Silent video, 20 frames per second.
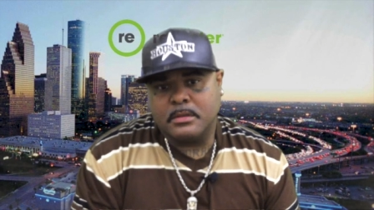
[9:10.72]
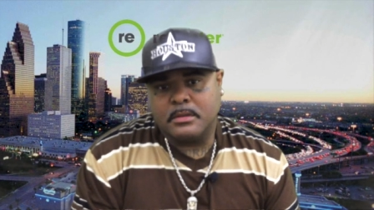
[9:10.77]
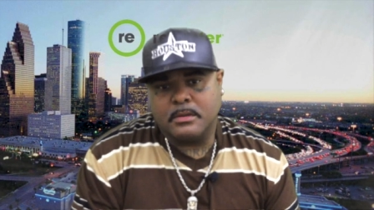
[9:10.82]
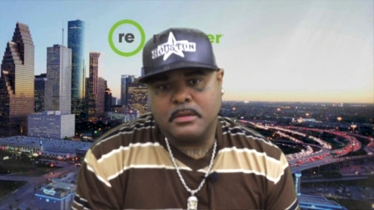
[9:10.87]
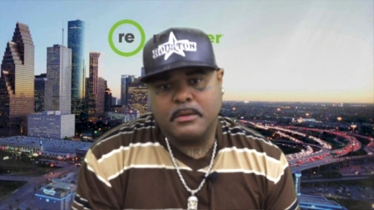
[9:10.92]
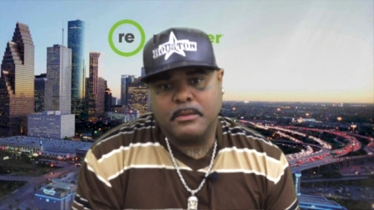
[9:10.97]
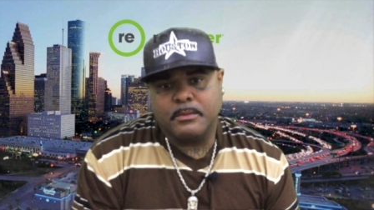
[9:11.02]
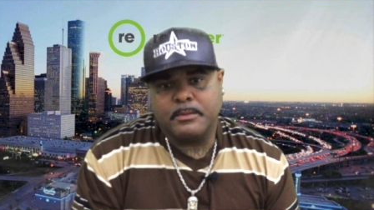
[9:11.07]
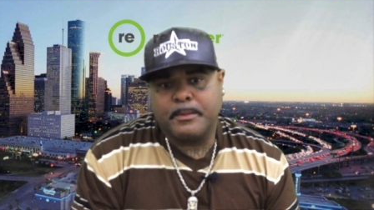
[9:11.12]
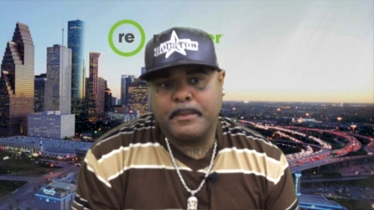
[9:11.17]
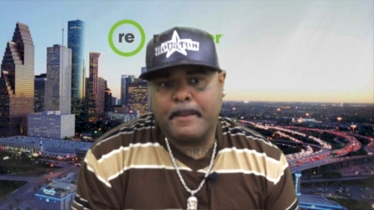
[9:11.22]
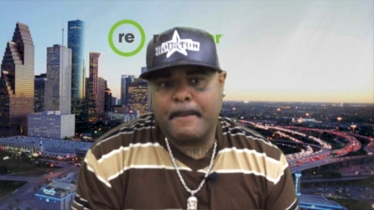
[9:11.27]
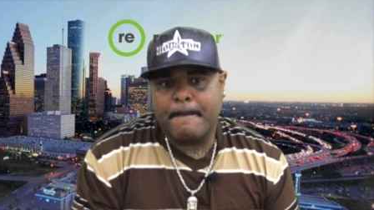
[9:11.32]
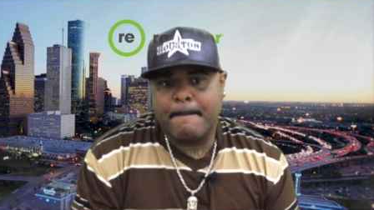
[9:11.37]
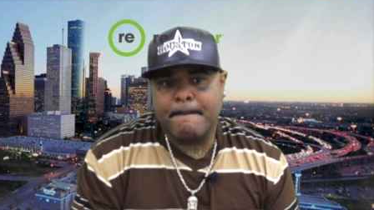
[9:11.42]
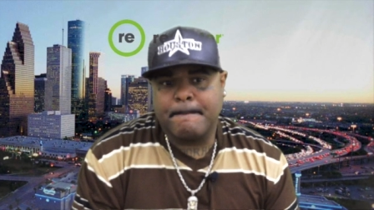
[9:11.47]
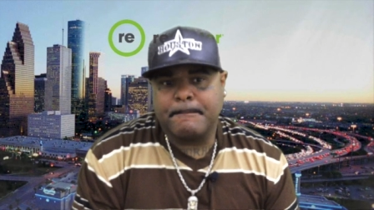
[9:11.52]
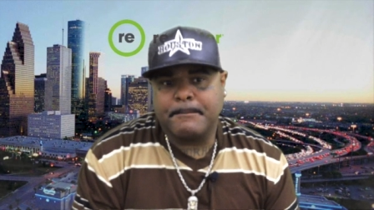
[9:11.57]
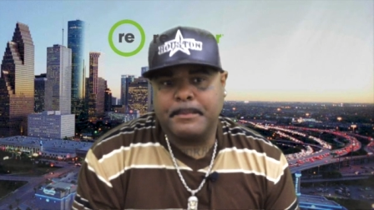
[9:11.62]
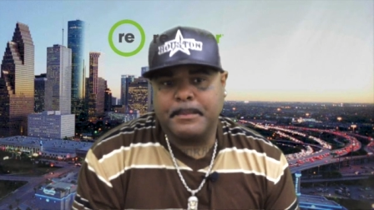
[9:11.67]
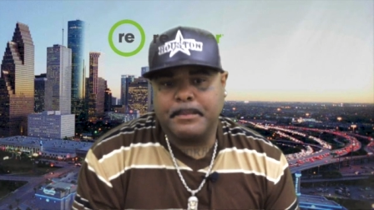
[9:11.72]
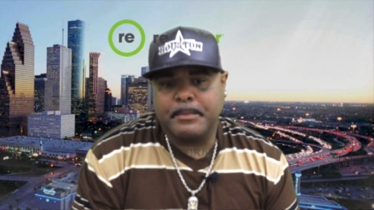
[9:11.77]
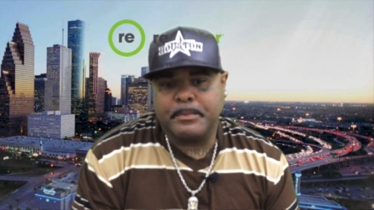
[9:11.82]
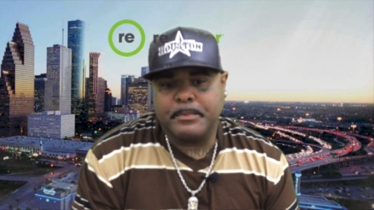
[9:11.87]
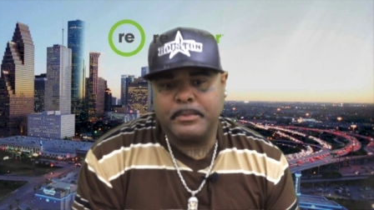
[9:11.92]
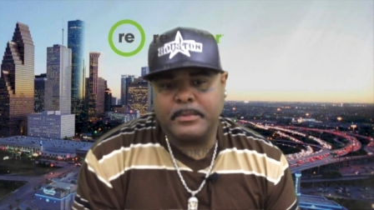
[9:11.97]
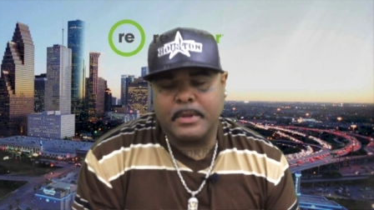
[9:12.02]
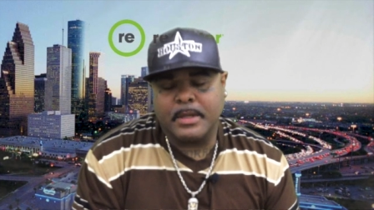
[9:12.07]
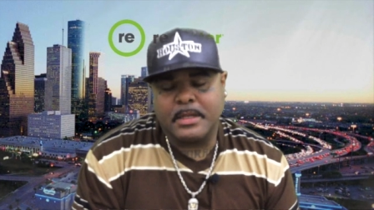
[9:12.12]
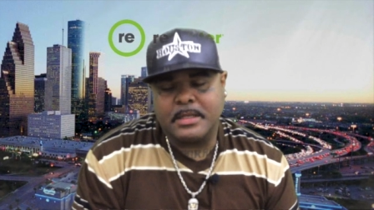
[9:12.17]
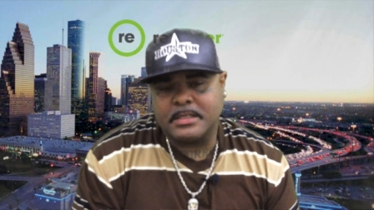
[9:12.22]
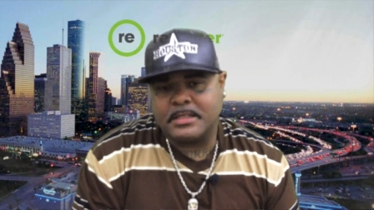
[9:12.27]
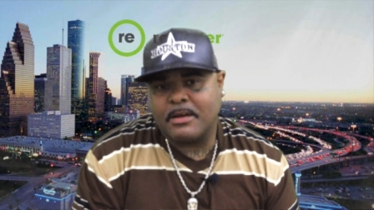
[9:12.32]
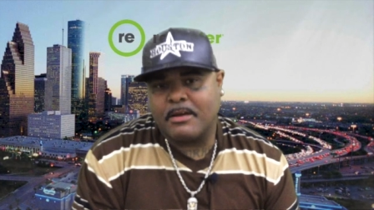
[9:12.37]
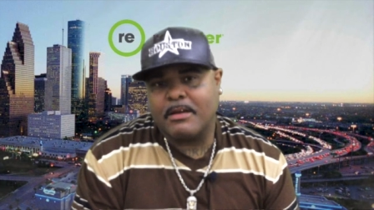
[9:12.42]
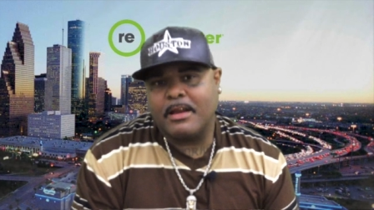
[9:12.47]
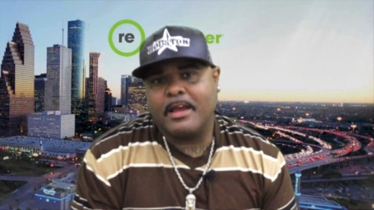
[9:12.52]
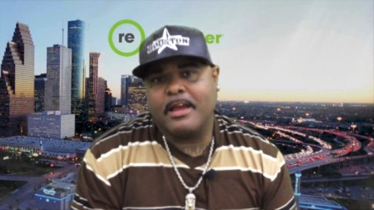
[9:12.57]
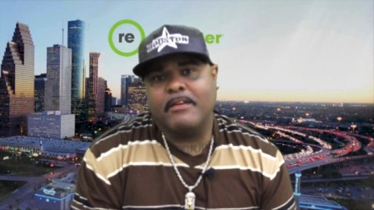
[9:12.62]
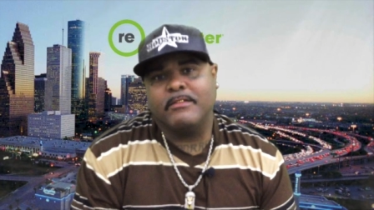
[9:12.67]
So that's
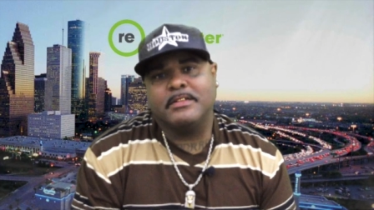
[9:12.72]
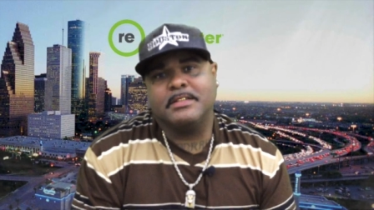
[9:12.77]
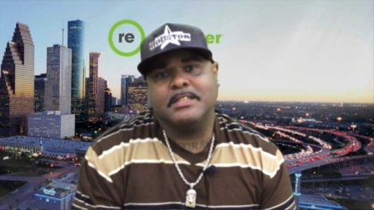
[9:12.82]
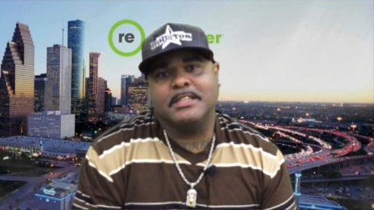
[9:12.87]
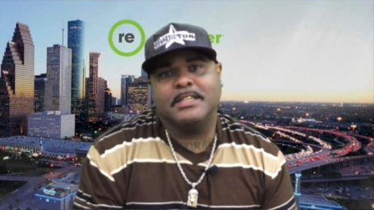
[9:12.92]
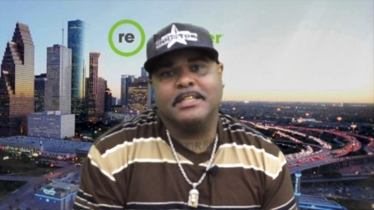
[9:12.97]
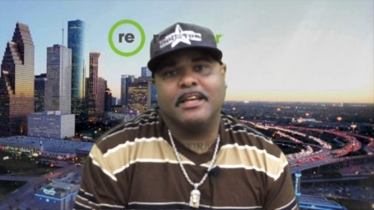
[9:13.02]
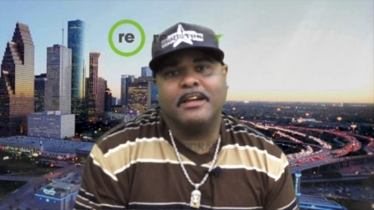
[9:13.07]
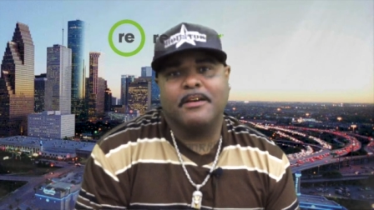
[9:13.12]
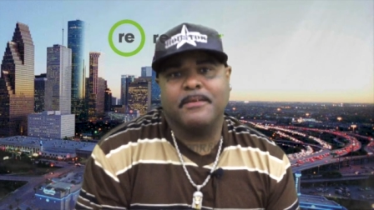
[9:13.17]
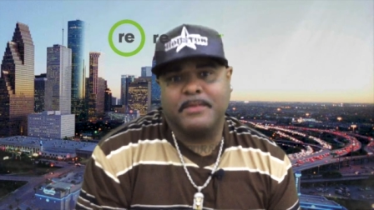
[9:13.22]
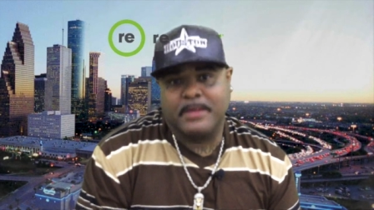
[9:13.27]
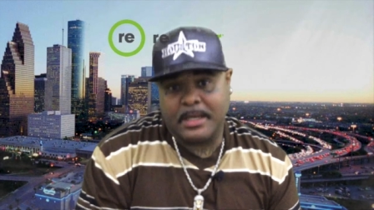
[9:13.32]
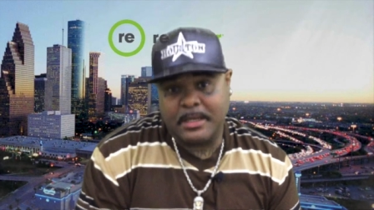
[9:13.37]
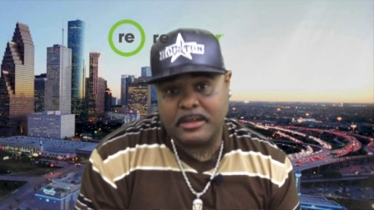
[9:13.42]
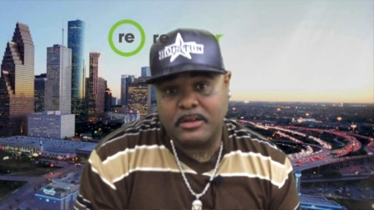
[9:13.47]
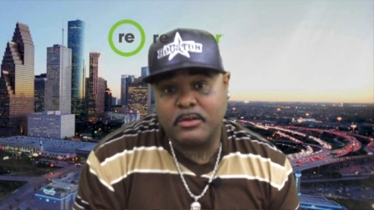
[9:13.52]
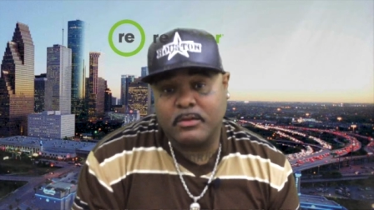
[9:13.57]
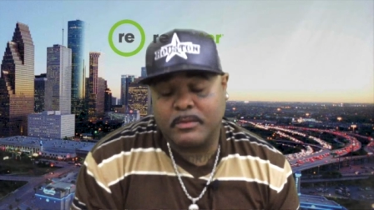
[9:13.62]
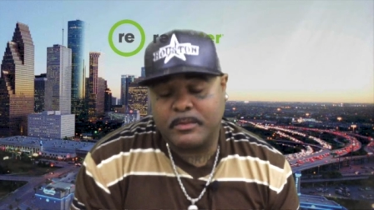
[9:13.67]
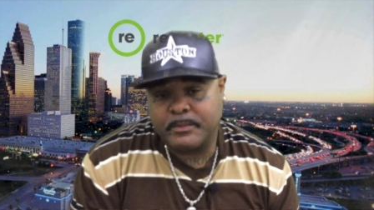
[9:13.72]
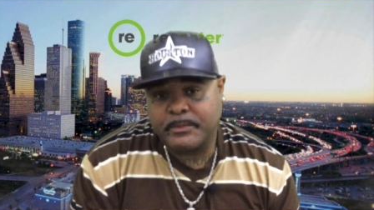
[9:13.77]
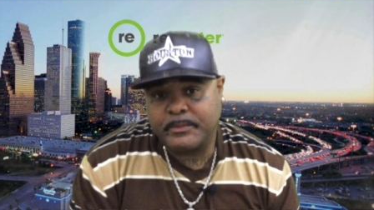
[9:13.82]
all I have to tell y'all. Thank you.